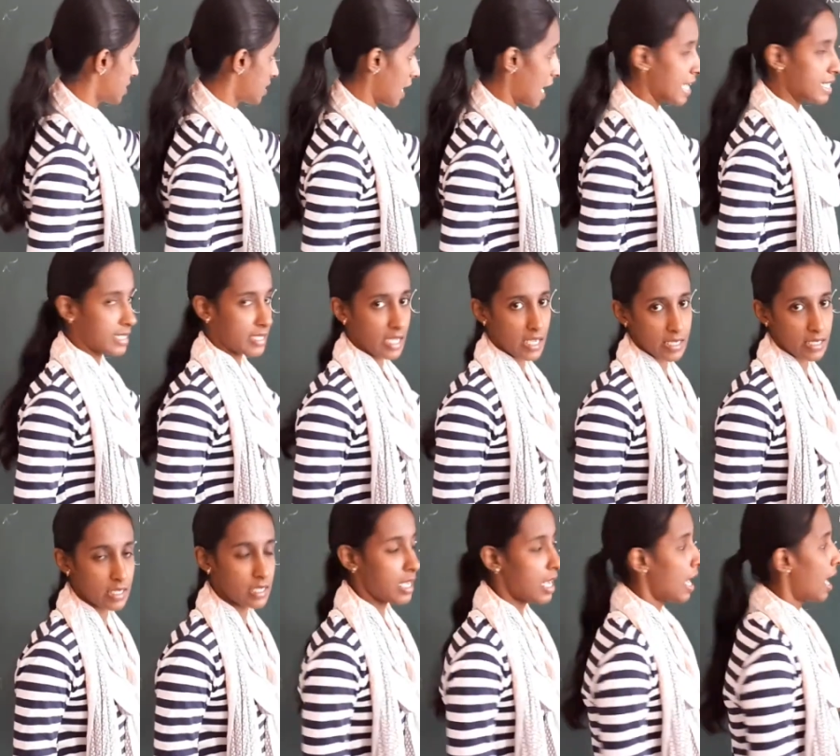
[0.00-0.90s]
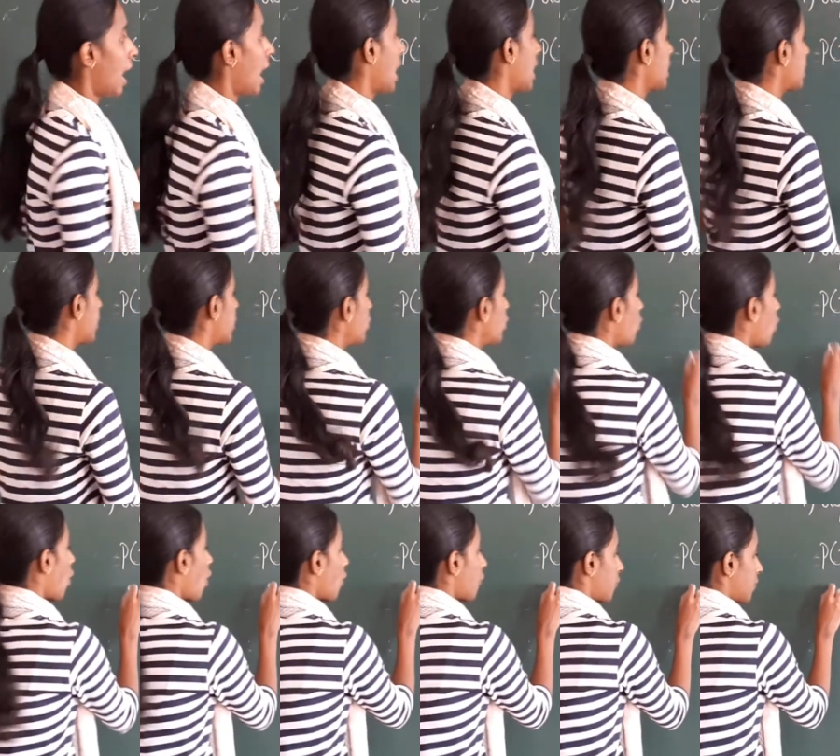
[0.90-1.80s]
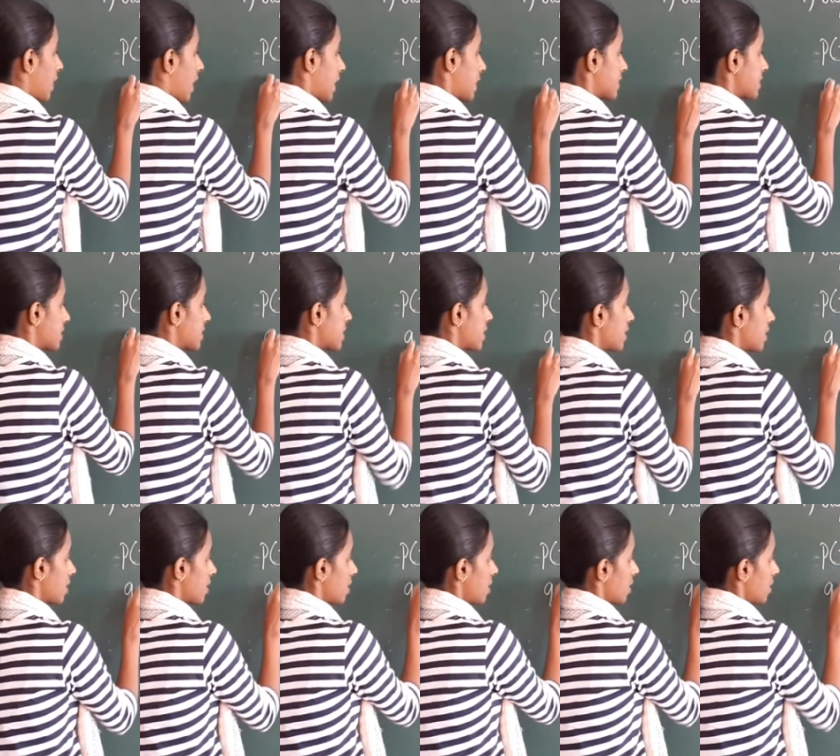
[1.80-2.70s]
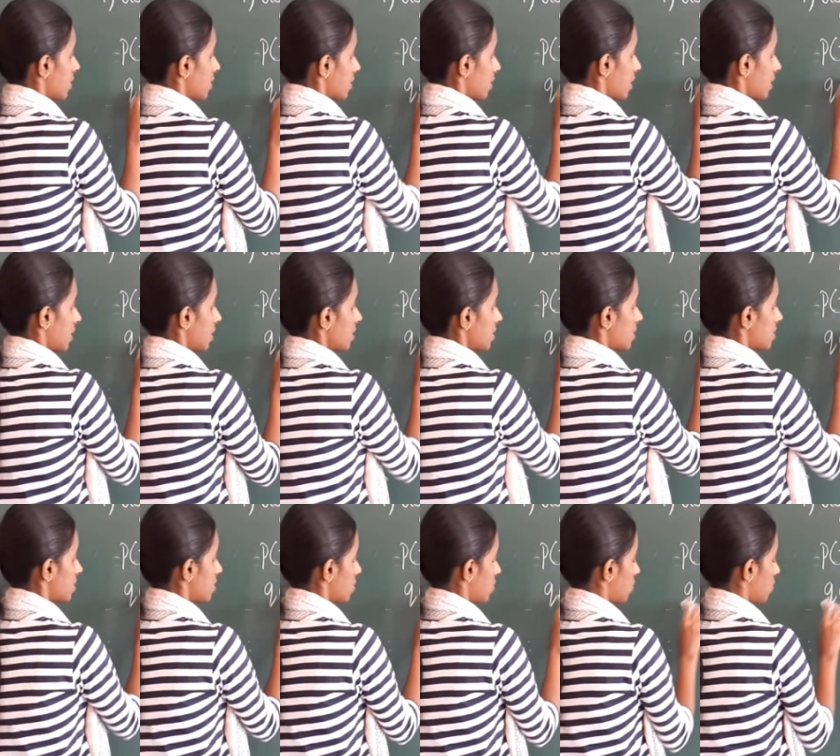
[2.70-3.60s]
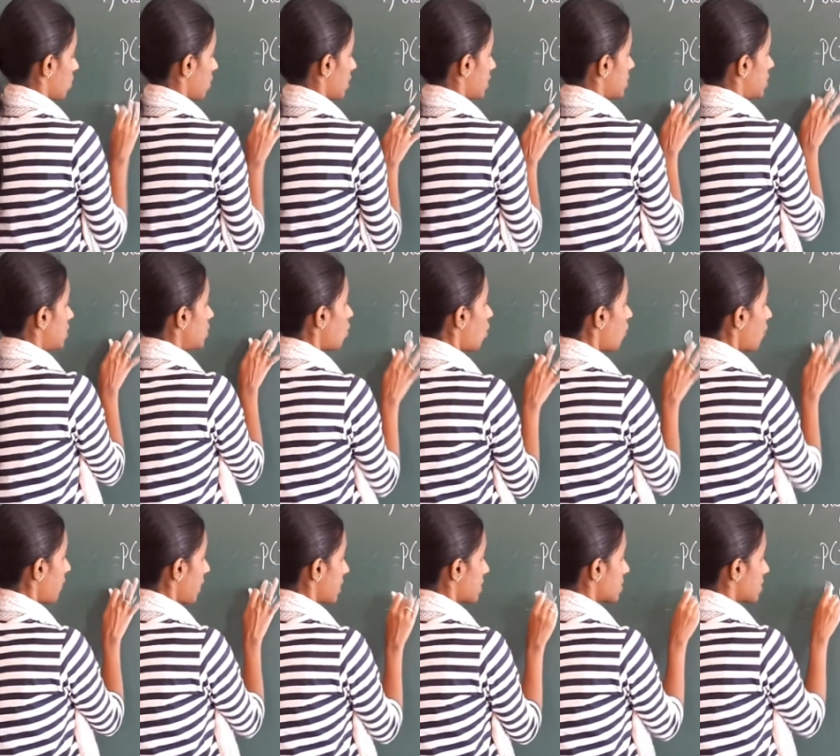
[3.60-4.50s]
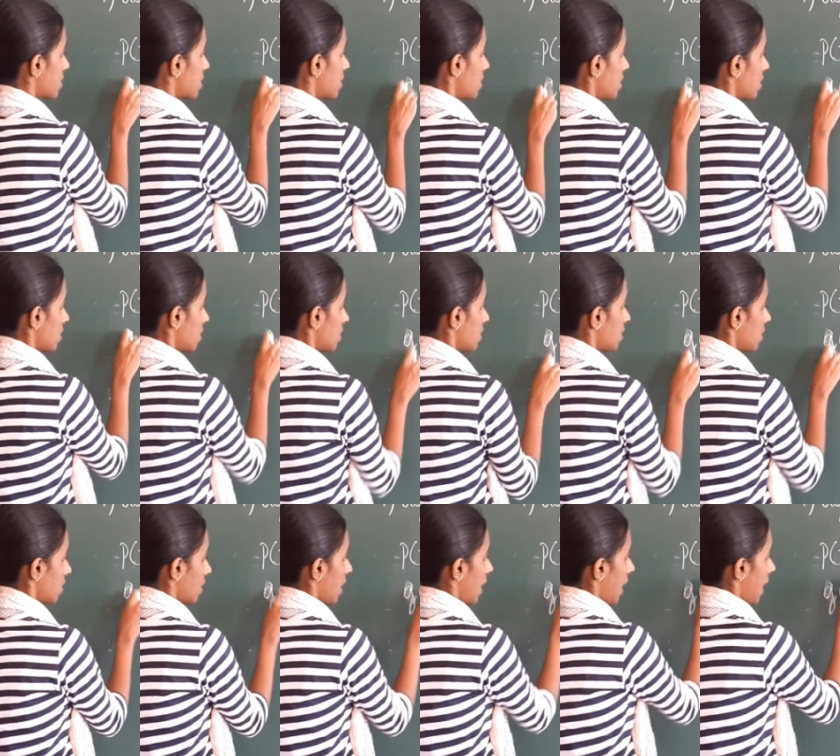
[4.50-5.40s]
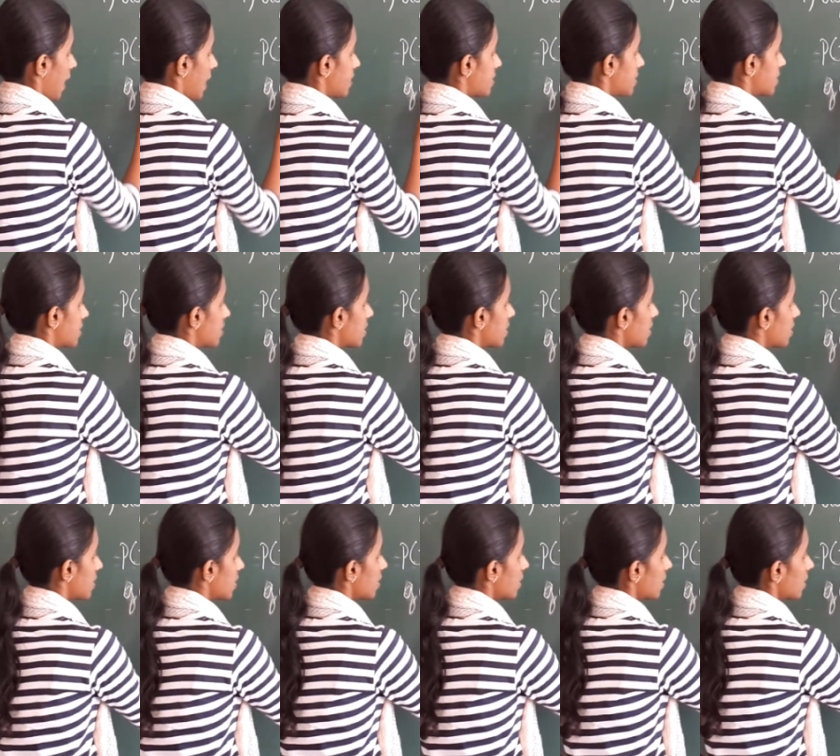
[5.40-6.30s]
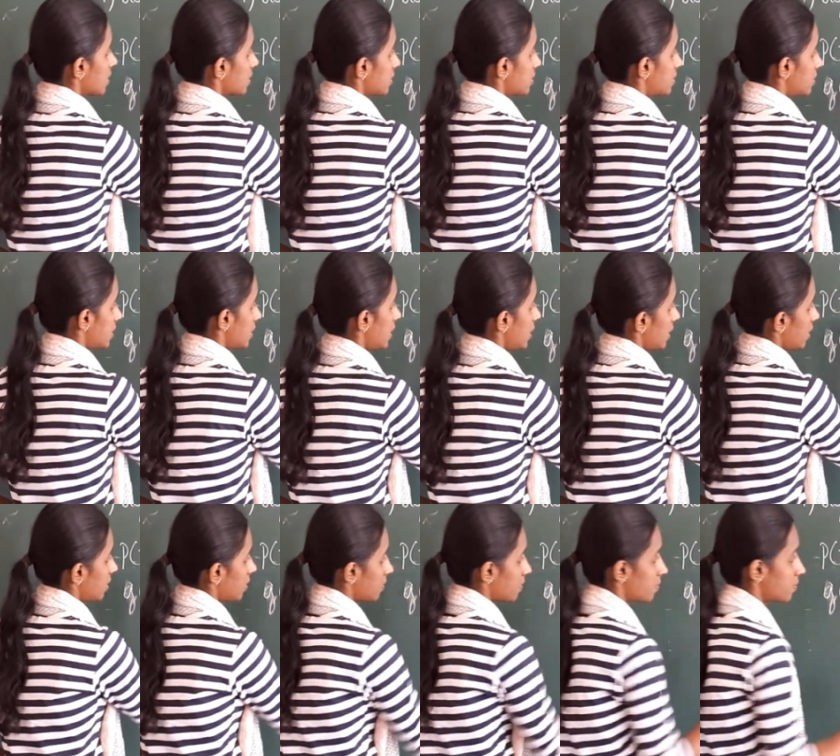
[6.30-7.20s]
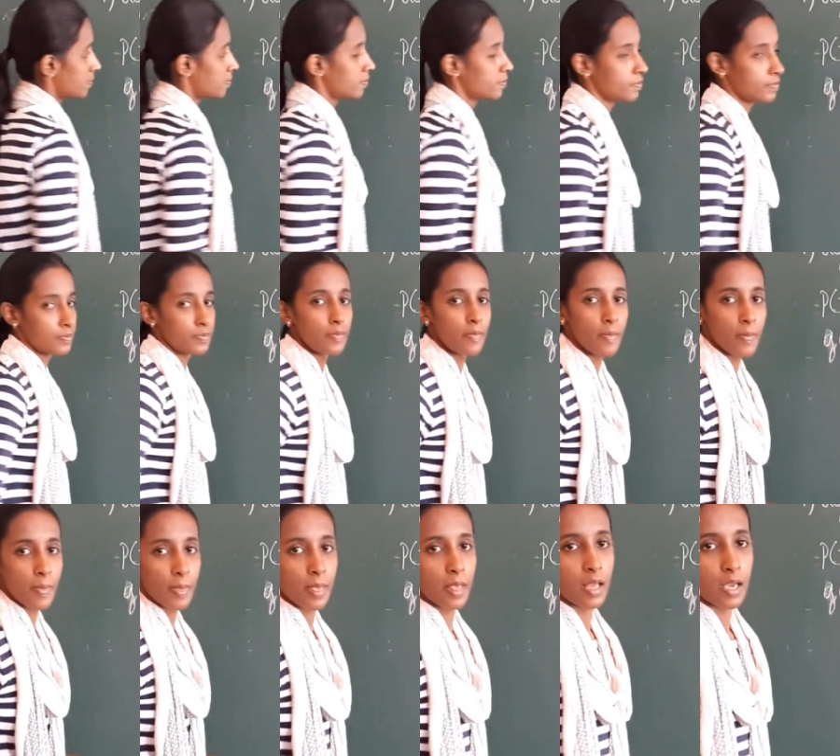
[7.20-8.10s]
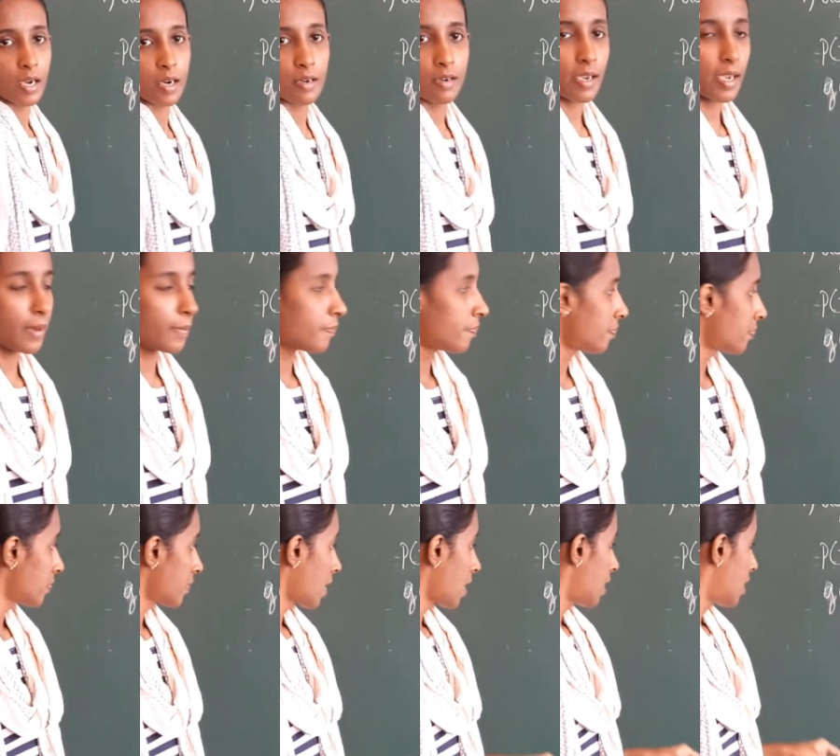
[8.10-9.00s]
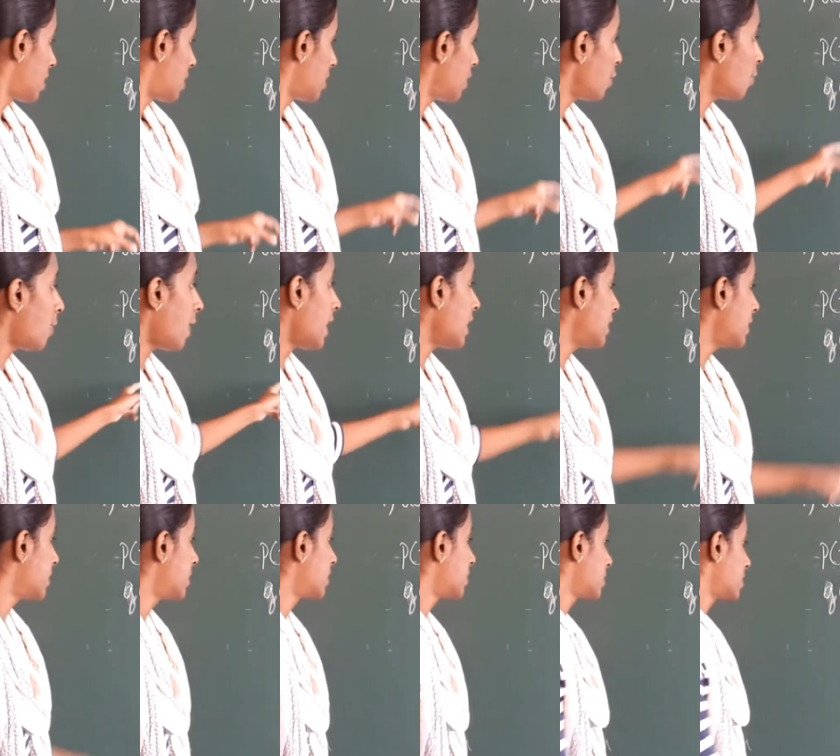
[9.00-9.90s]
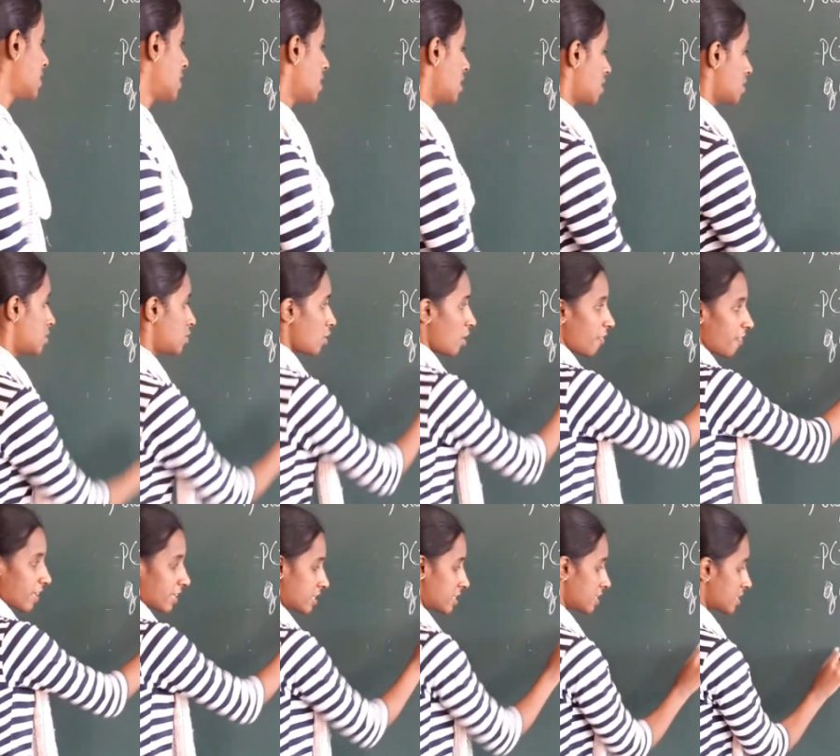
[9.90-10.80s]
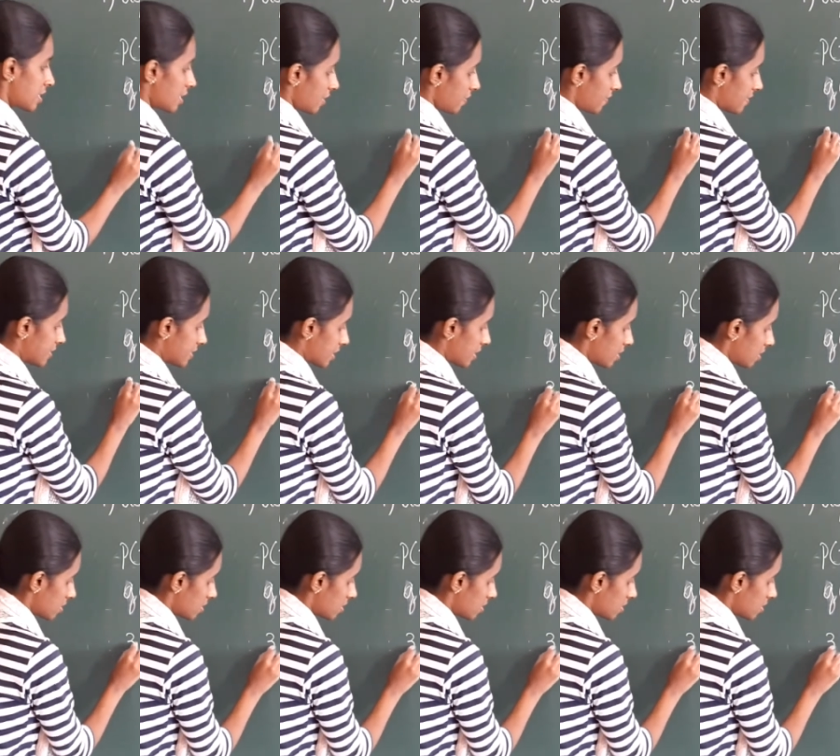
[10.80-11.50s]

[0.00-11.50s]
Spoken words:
as this and q of x, that is, sorry, g of x as 3. Okay. Divide g of x as a divisor.